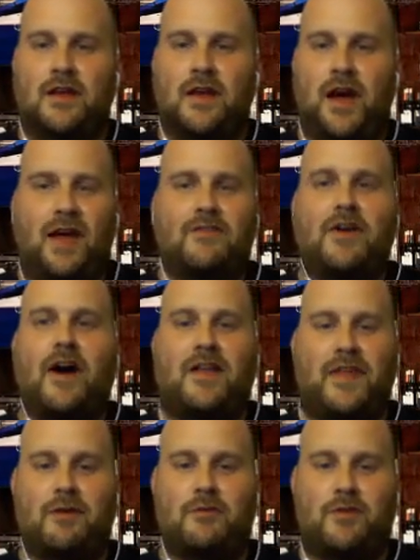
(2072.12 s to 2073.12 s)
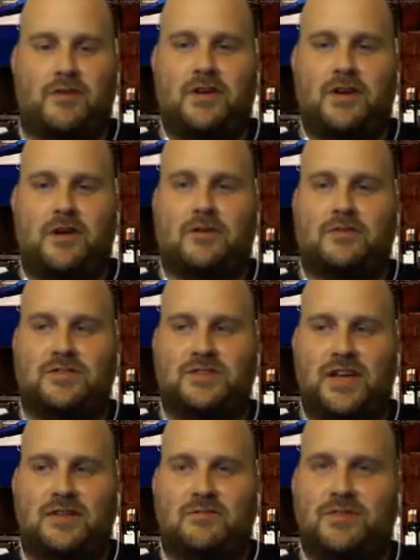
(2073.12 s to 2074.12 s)
I've gotten that where I've done a host
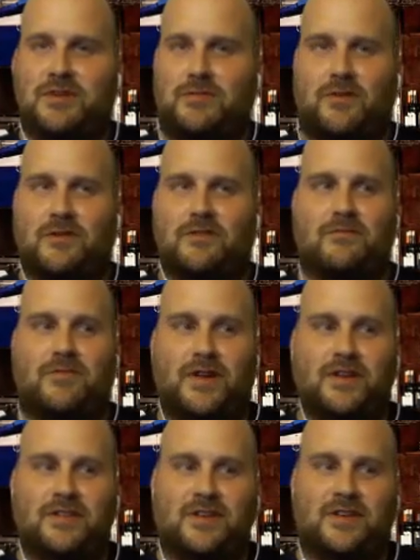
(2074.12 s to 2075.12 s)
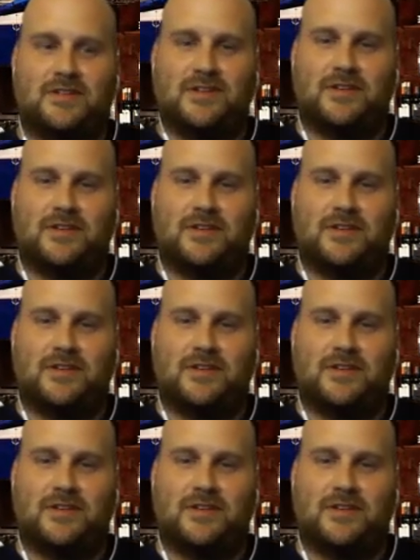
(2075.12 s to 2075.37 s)
set and people aren't paying attention,